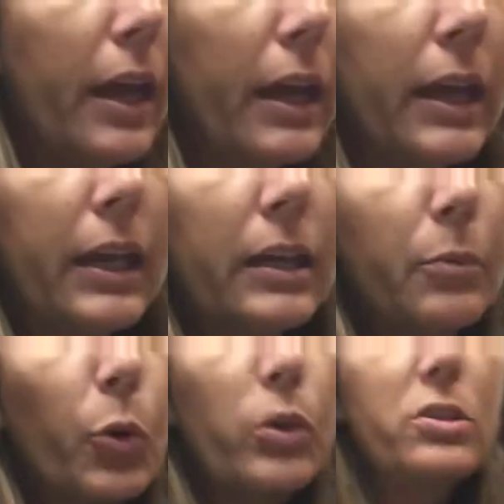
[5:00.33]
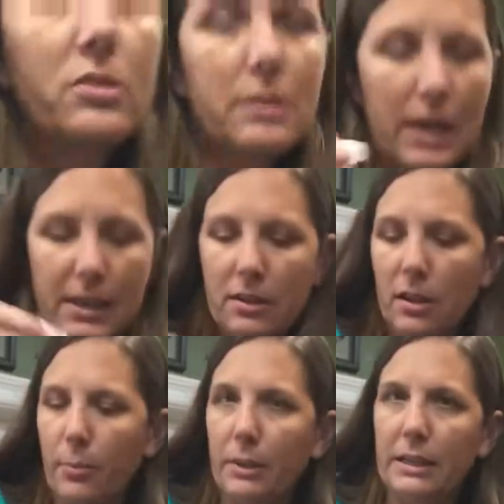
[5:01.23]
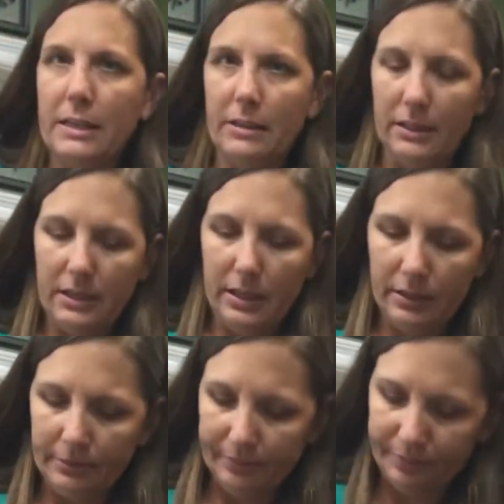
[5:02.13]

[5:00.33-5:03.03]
And I'm going to slide the coupling down in here.